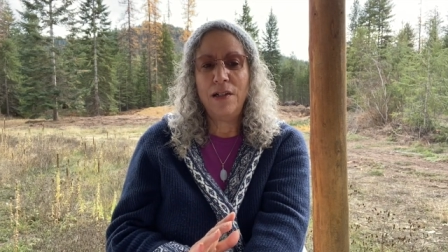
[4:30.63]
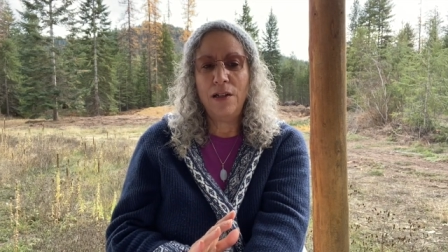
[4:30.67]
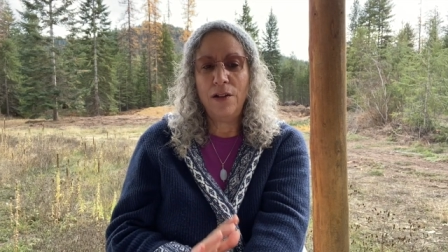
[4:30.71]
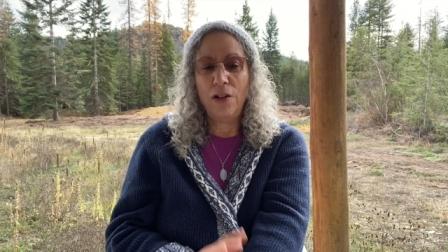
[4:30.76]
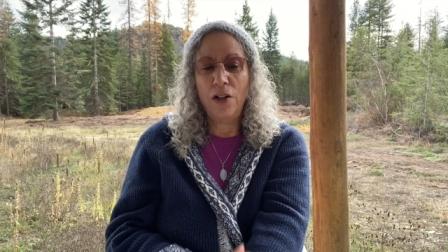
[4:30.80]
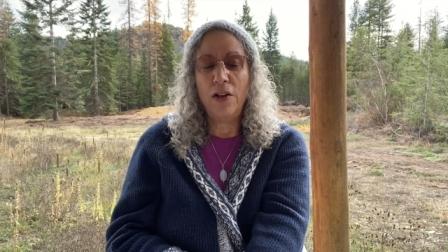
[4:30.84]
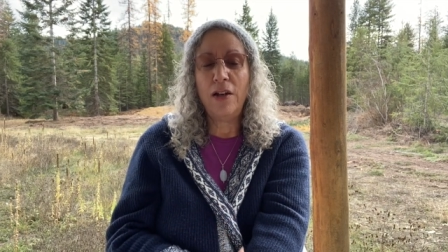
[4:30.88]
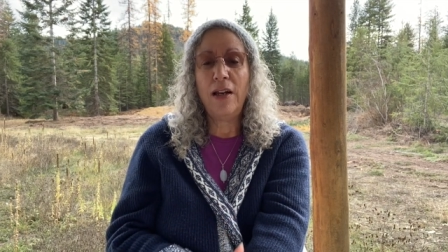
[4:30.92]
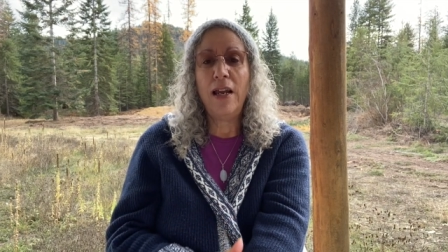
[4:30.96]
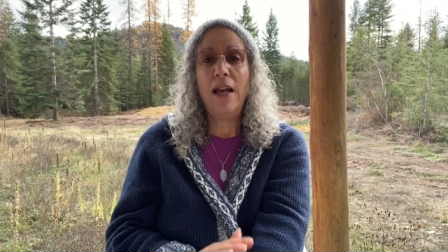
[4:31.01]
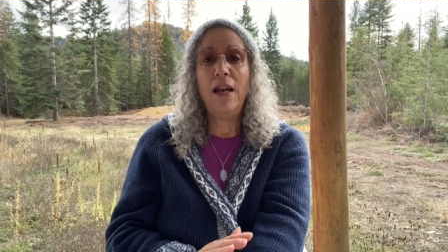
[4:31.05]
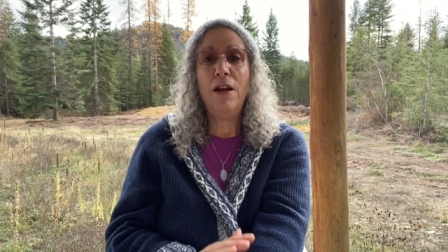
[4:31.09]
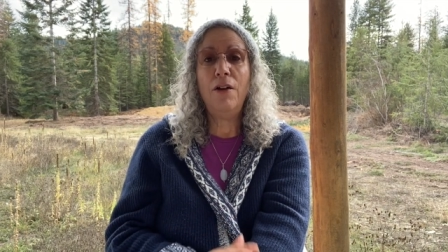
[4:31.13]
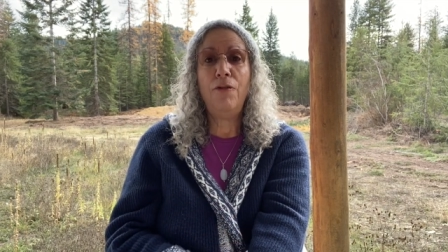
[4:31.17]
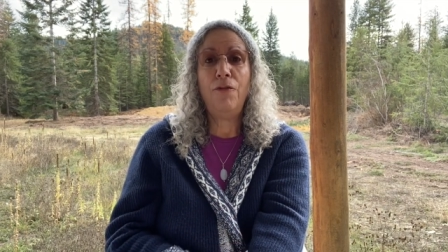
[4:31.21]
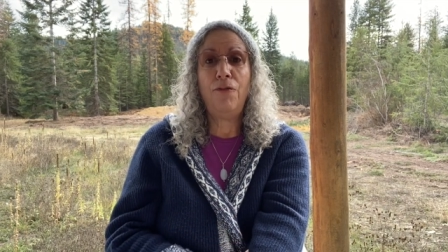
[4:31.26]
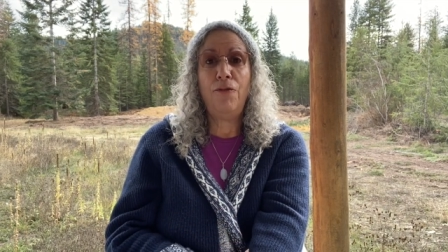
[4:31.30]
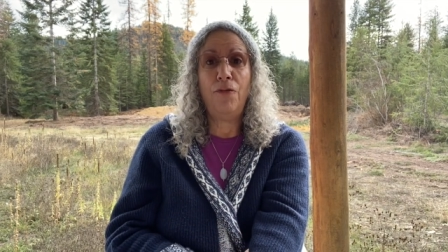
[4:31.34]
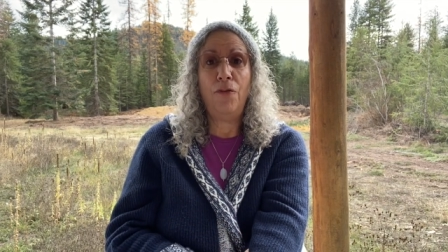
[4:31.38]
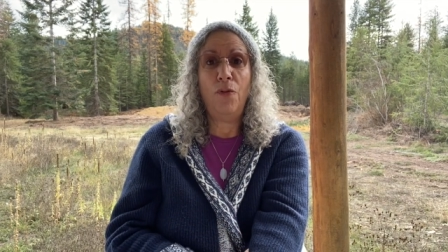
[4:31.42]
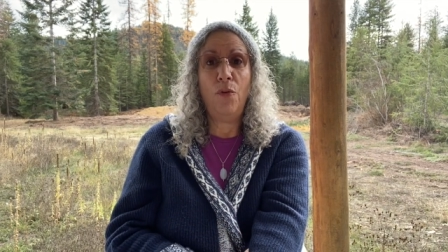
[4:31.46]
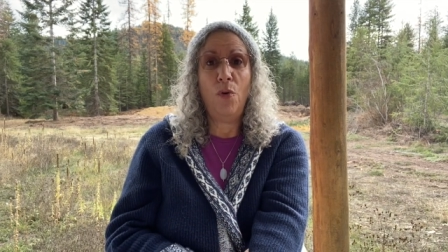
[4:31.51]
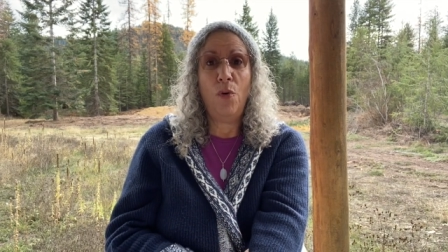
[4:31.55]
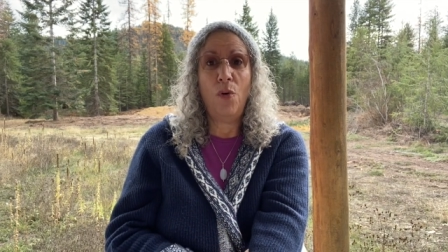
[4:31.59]
looking
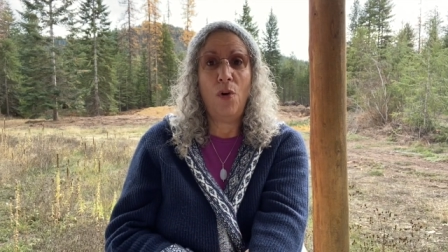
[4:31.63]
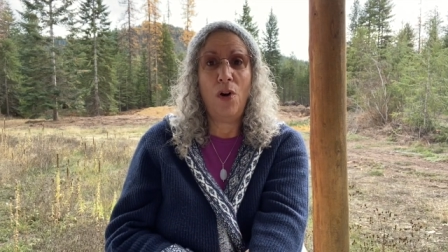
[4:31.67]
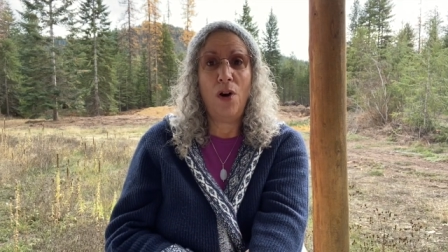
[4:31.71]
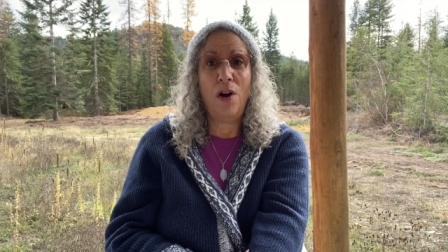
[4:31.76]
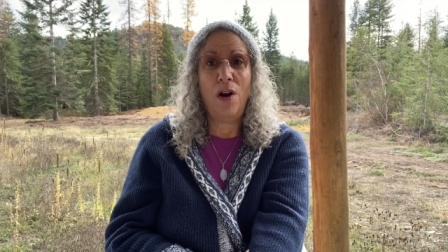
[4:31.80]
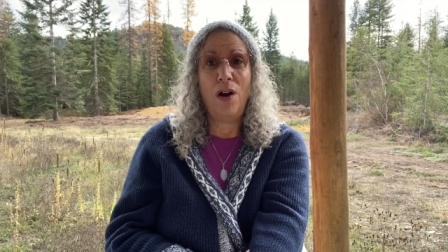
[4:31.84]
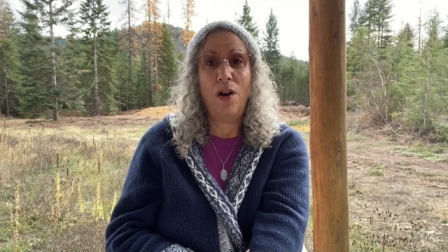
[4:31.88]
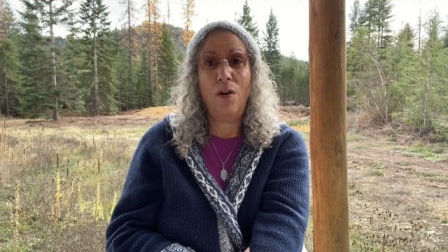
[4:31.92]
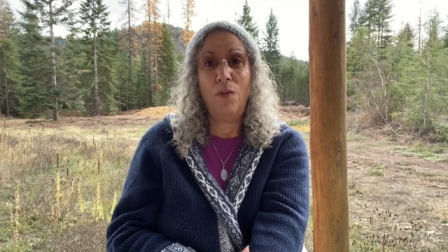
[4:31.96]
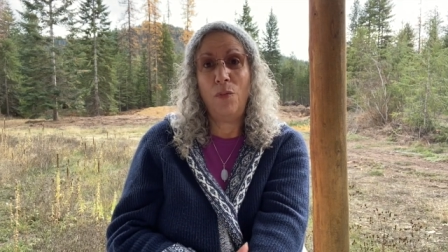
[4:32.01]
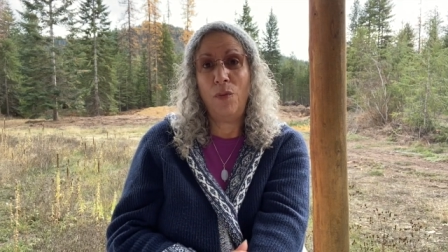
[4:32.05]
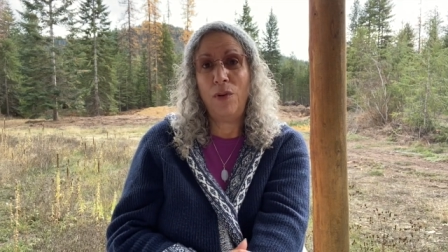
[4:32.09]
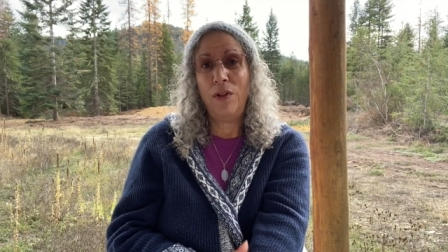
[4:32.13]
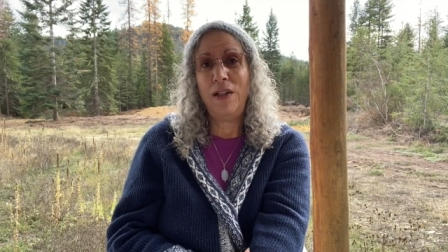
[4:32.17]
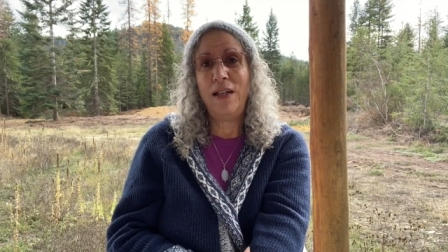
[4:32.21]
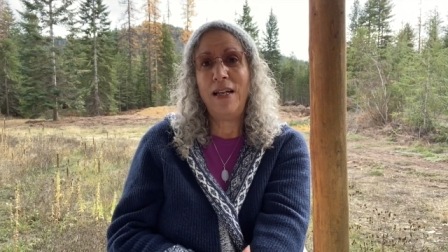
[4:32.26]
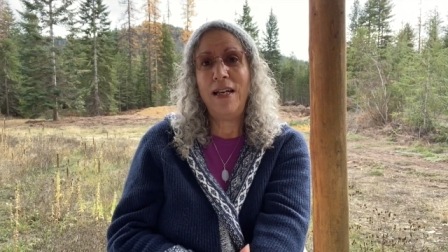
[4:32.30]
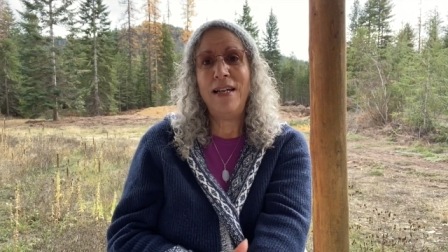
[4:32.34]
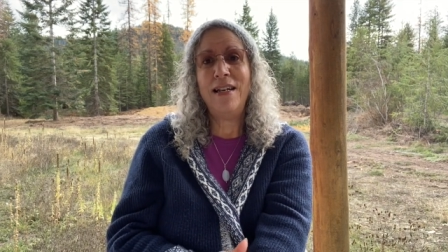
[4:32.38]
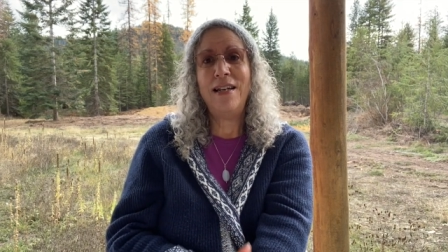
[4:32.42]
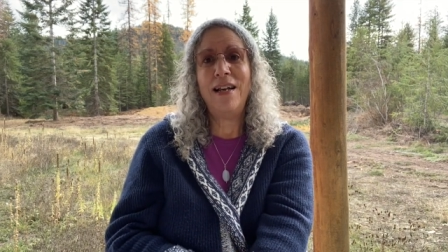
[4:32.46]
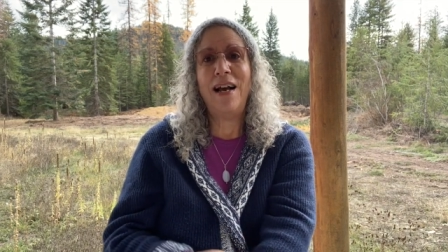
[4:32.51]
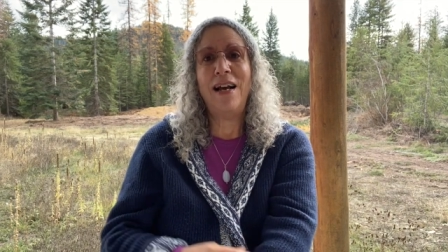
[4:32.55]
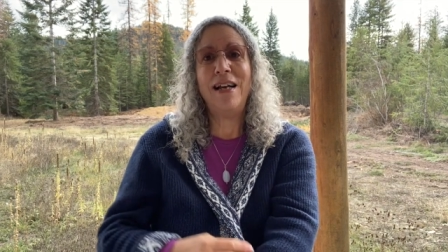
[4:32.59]
for a really
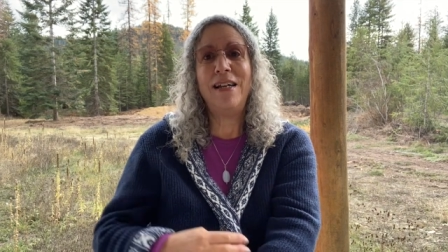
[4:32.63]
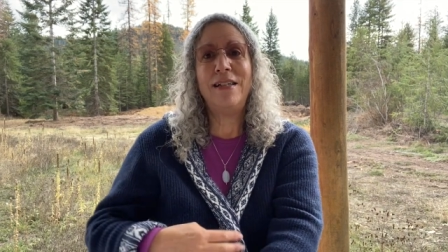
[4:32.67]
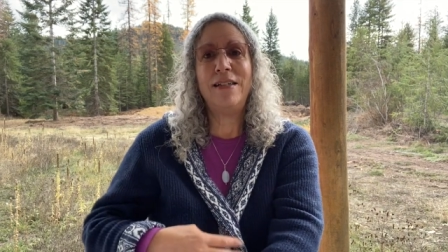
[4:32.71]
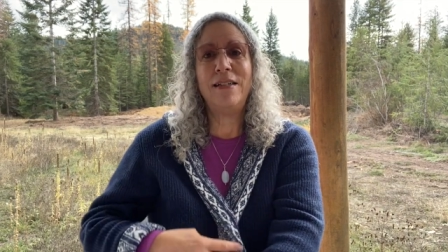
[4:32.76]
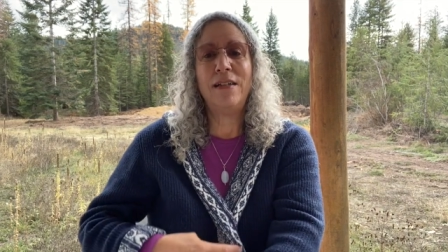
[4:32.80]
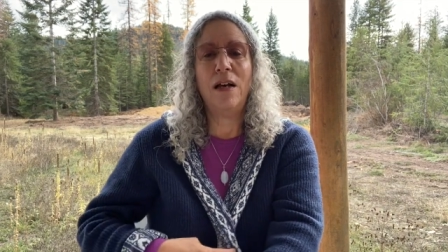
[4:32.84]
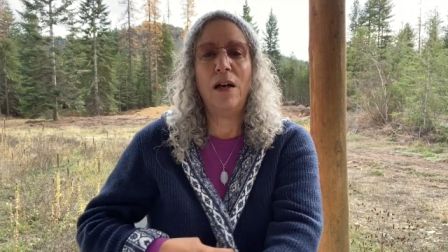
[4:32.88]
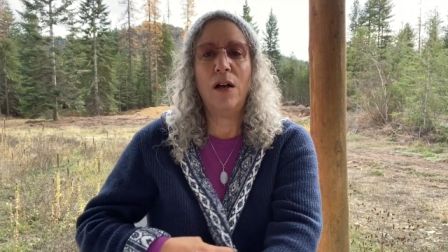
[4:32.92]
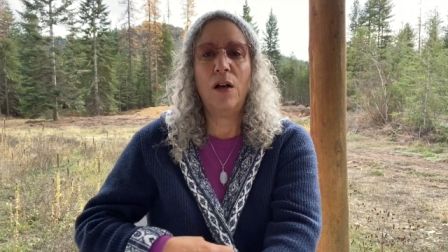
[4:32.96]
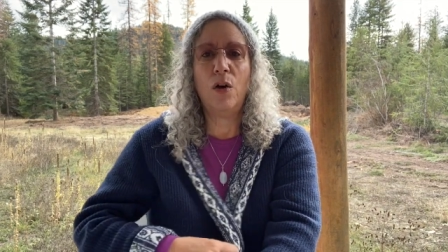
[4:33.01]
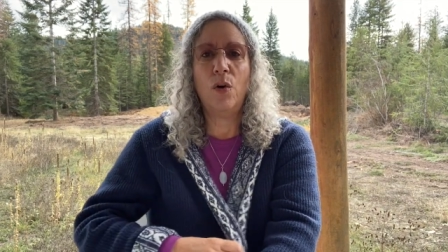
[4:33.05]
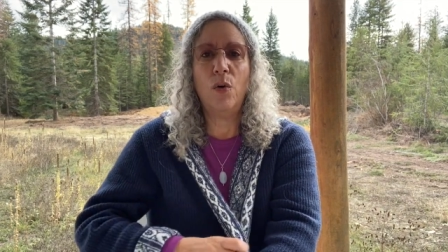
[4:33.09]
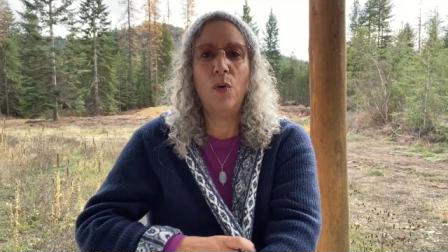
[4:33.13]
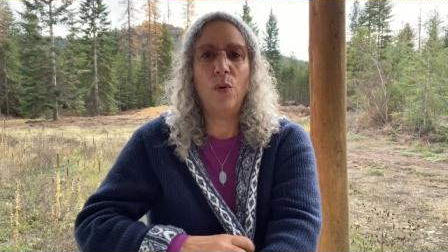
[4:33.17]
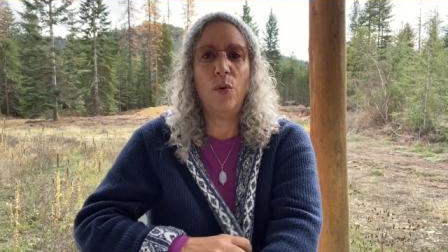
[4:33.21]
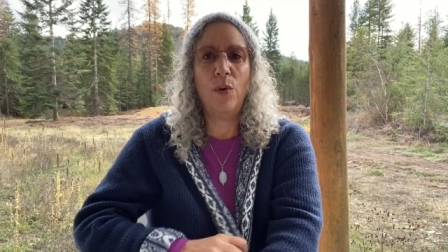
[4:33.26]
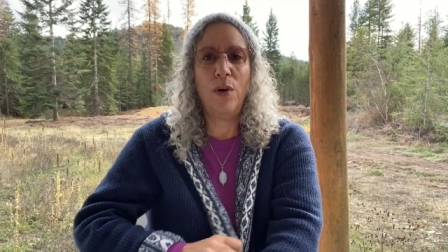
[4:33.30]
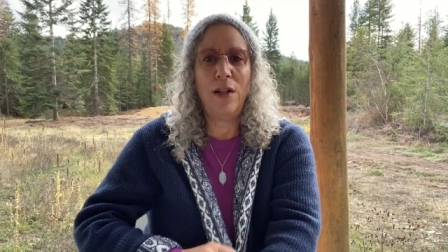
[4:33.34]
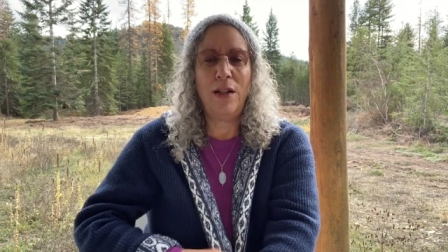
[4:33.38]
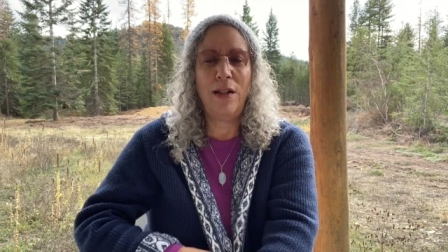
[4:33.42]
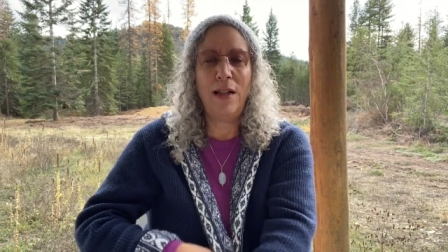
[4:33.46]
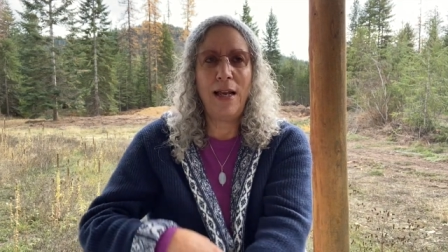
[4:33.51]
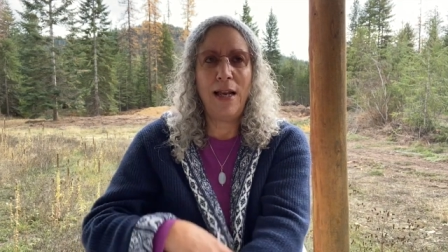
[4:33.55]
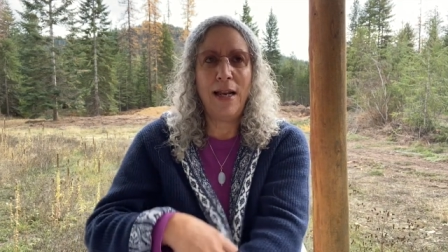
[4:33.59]
nice
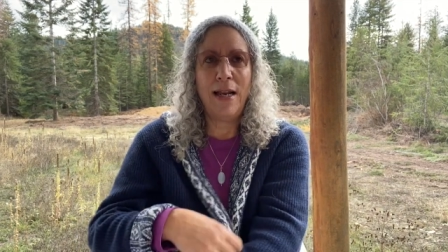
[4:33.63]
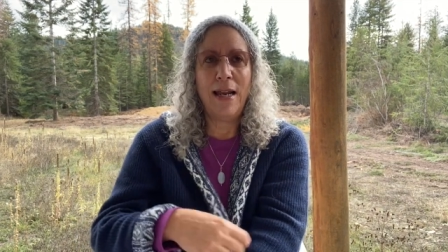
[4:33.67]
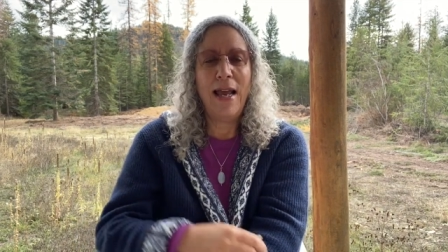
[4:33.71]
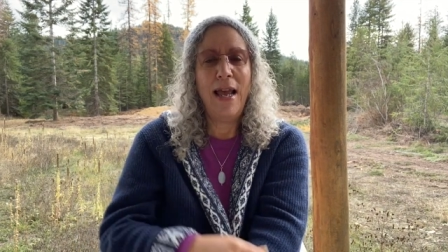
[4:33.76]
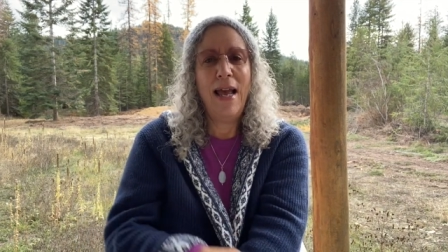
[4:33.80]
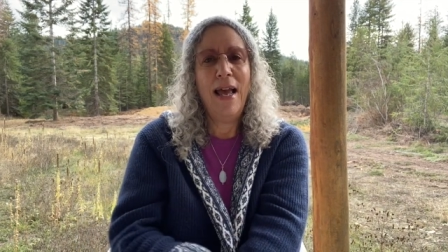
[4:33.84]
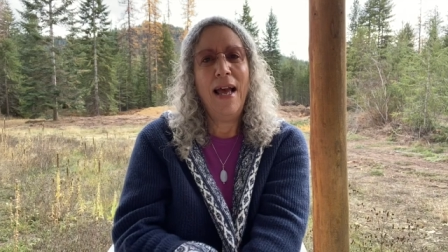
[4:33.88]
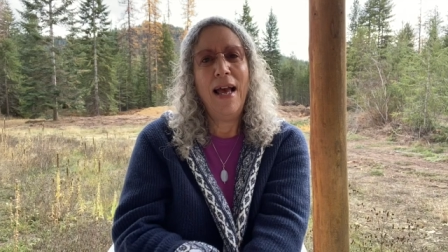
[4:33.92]
acrylic